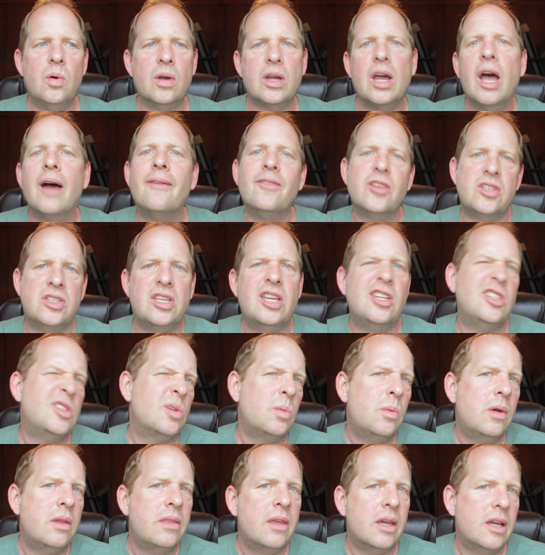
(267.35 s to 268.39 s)

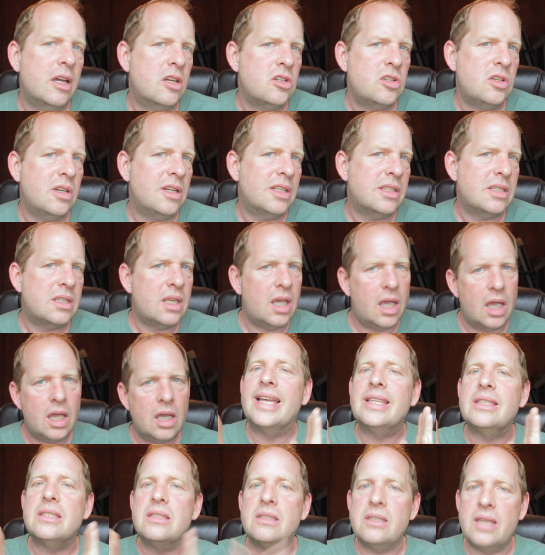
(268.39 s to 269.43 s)
conversation with, I guess you could say.
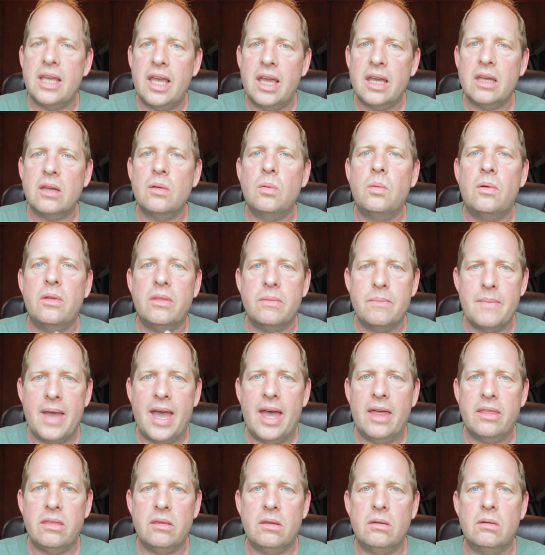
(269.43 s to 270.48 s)
That's Tech with
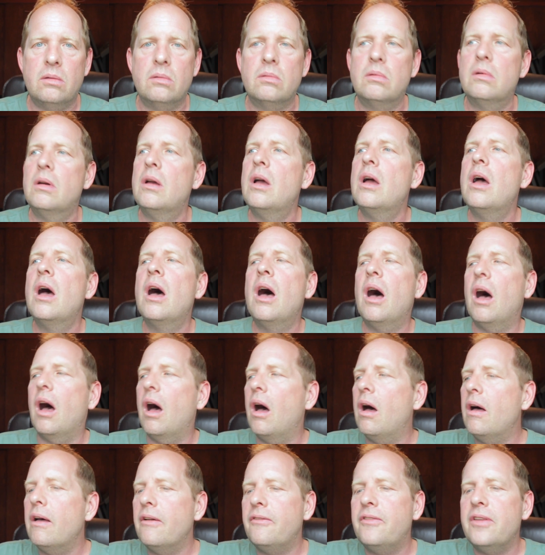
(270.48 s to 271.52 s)
Matthew.
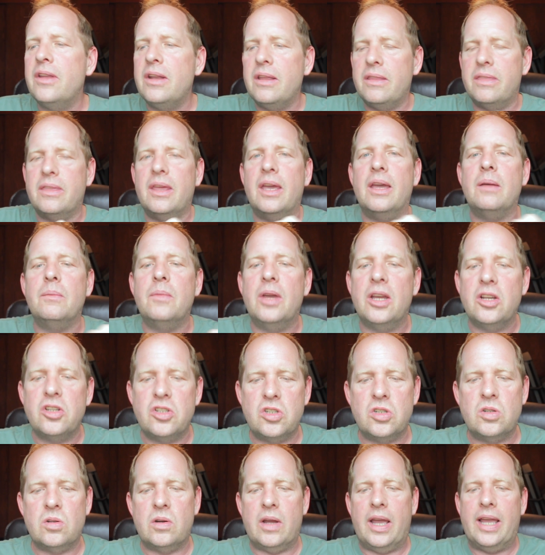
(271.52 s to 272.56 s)
I'll, if anything, make
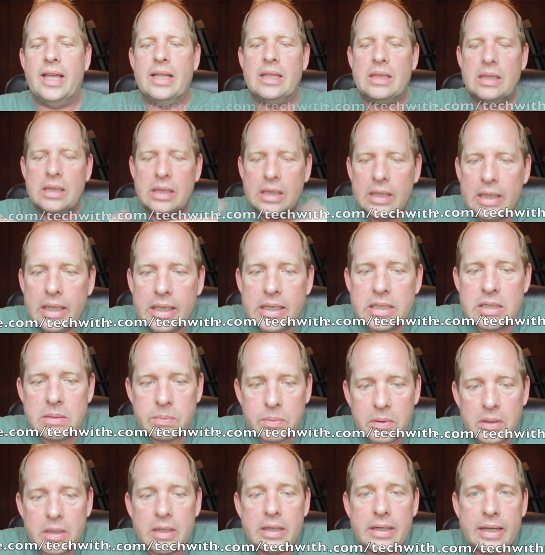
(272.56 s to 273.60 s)
sure I at
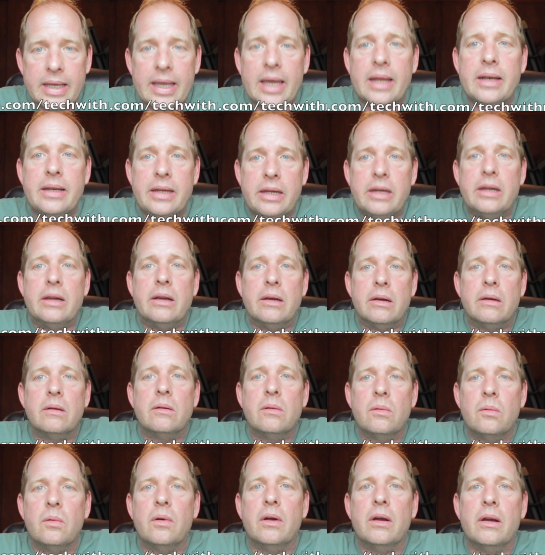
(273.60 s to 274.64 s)
least put it down here
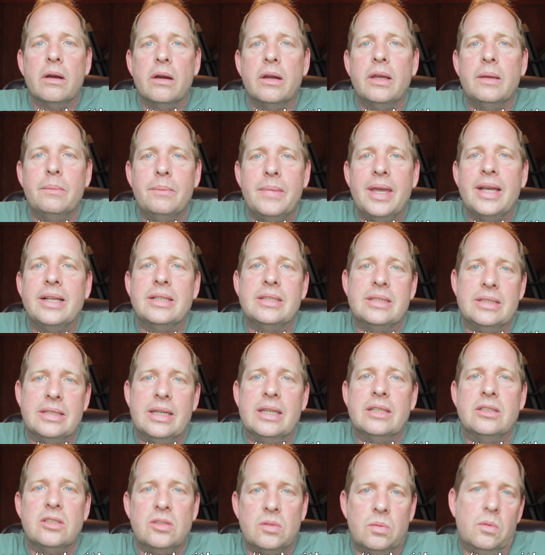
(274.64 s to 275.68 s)
where it makes
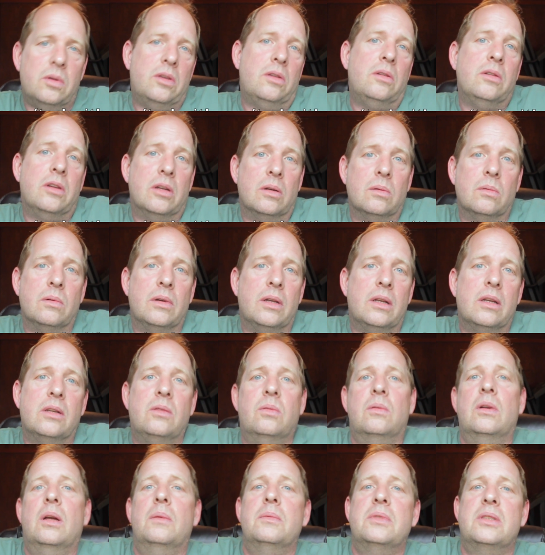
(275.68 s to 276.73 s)
sense to where you can read it
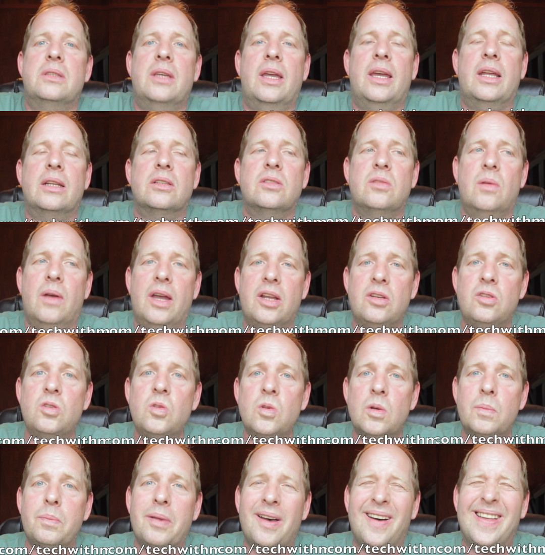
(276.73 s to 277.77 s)
to what I'm saying. So I
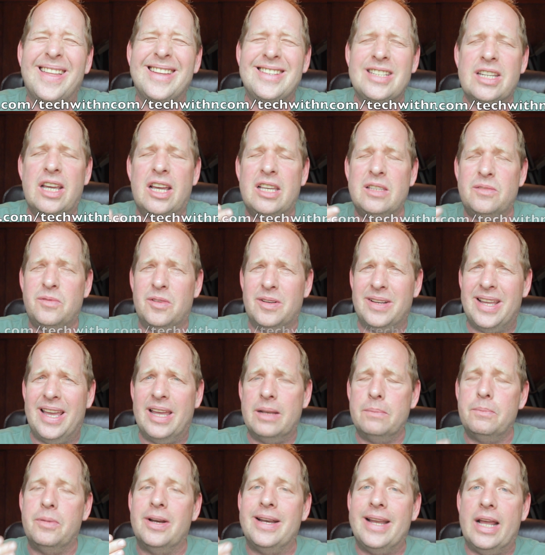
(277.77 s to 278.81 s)
do apologize for
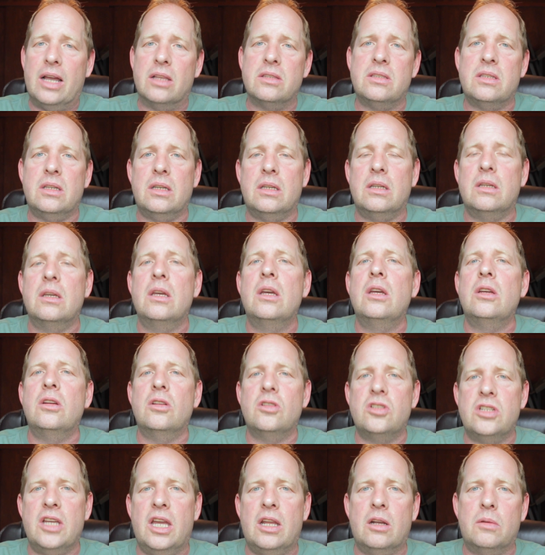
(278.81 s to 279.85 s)
not pronouncing
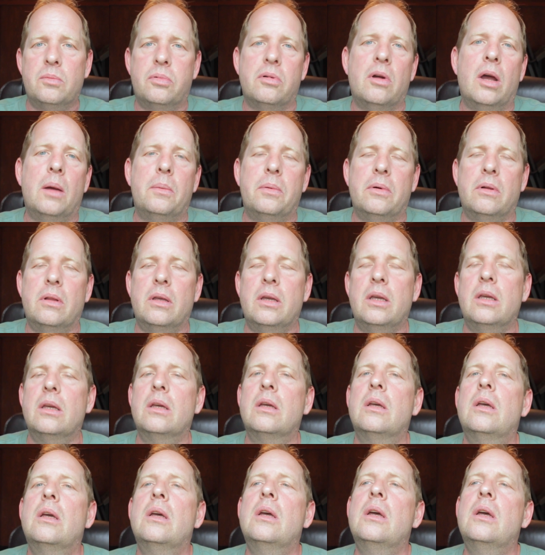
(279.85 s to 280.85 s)
your channel properly.